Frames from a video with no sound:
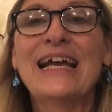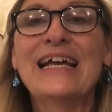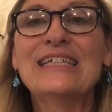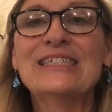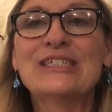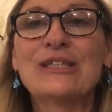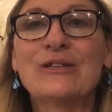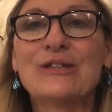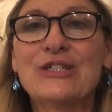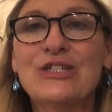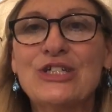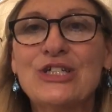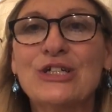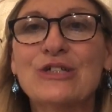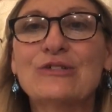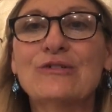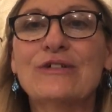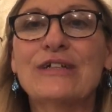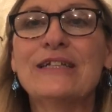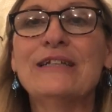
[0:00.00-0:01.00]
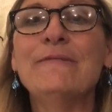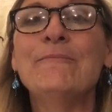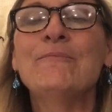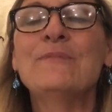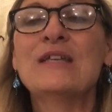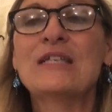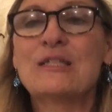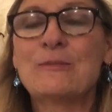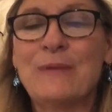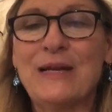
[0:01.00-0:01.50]
And so the children
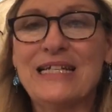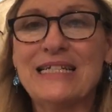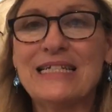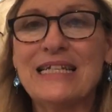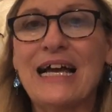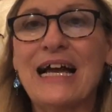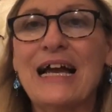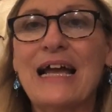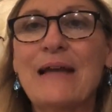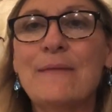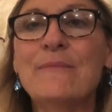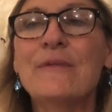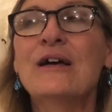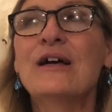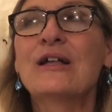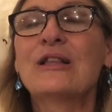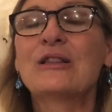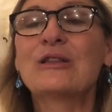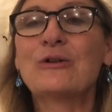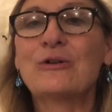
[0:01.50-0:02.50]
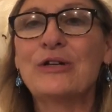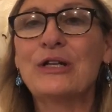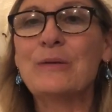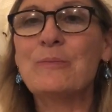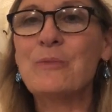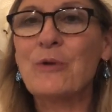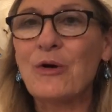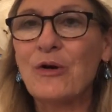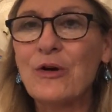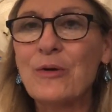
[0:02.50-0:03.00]
spent time
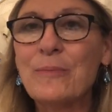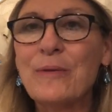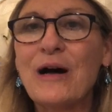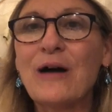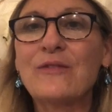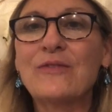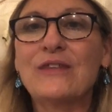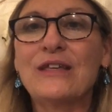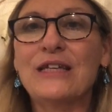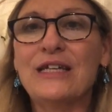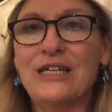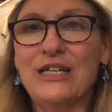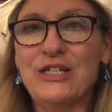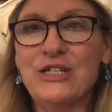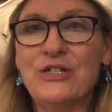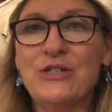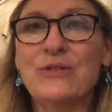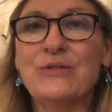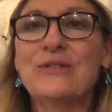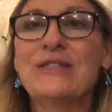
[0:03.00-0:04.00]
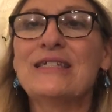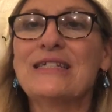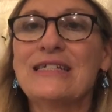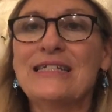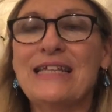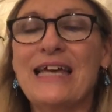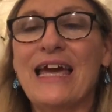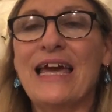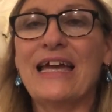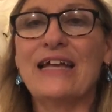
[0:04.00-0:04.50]
learning more about the issues
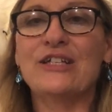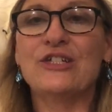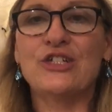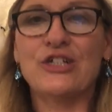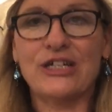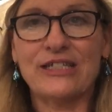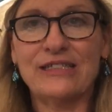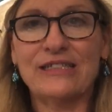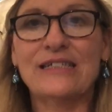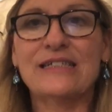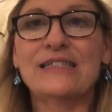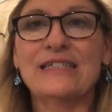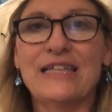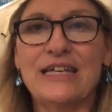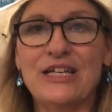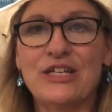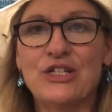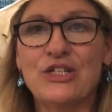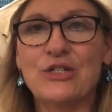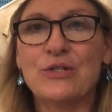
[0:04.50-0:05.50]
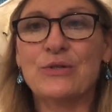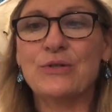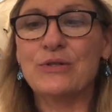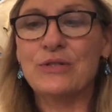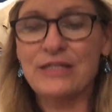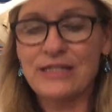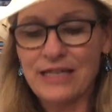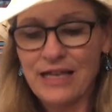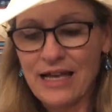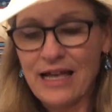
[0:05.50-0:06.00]
today, justice
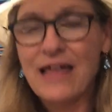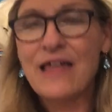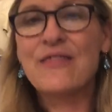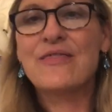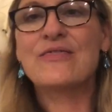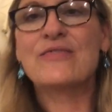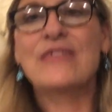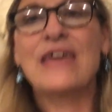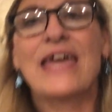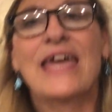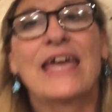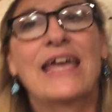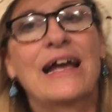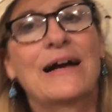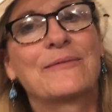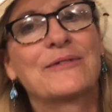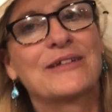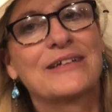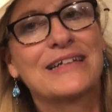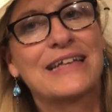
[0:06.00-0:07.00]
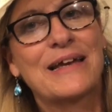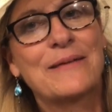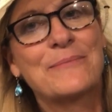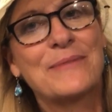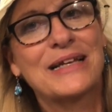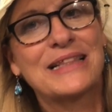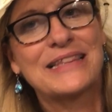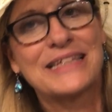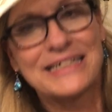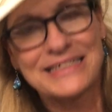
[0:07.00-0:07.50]
issues. They, I'm gonna get
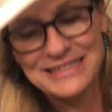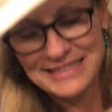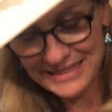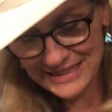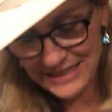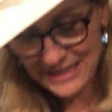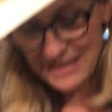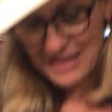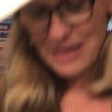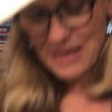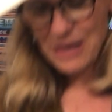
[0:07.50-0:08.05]
my list,